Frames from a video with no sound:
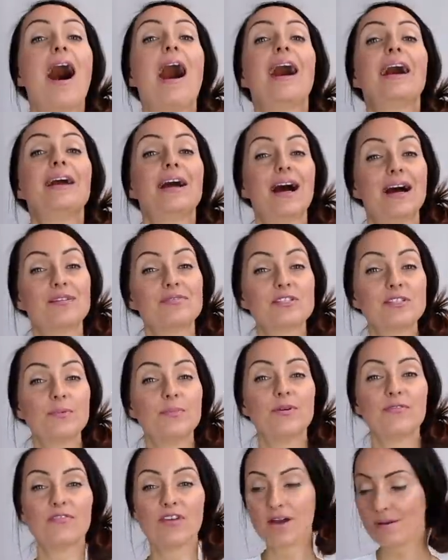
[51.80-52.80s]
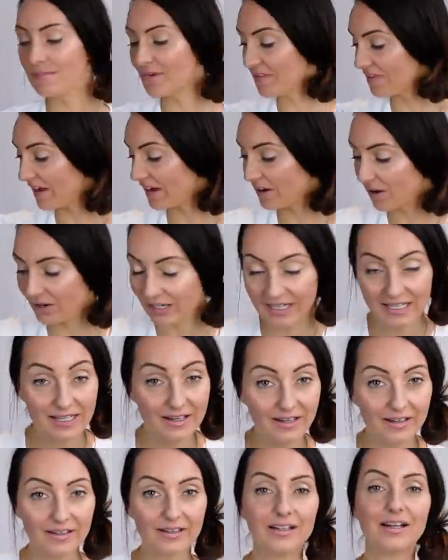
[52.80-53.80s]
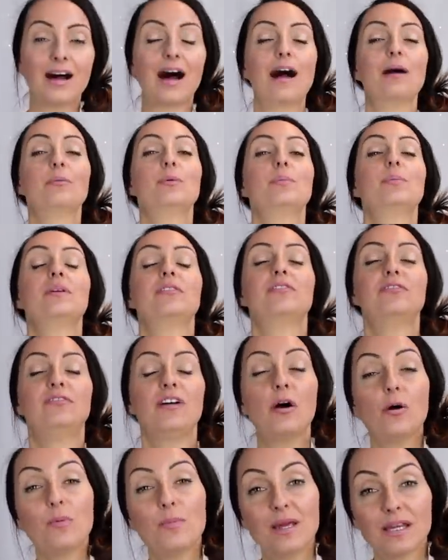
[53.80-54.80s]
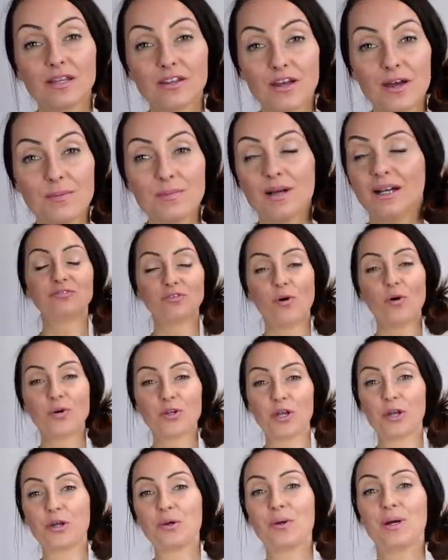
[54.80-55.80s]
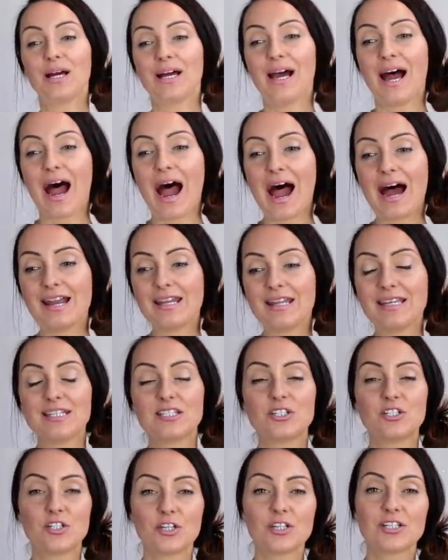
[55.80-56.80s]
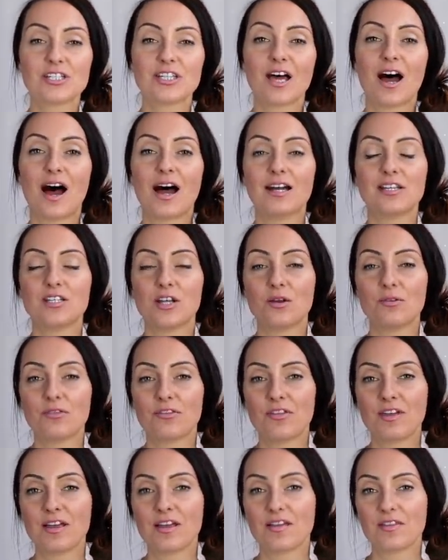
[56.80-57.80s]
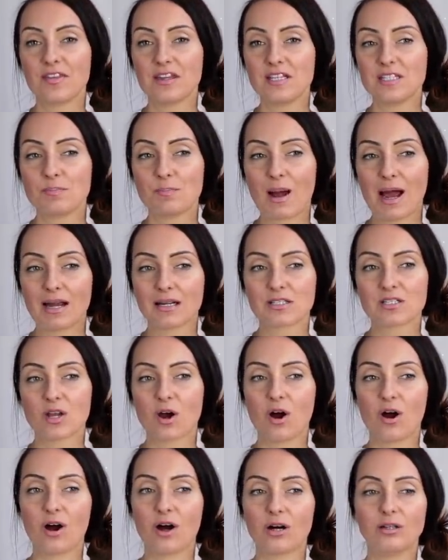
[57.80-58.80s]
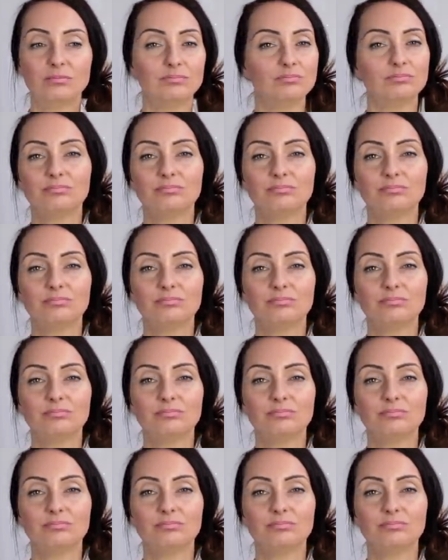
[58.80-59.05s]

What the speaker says: I have some of them, they are here, I will be filming them for you, and it's just that I don't think these bags are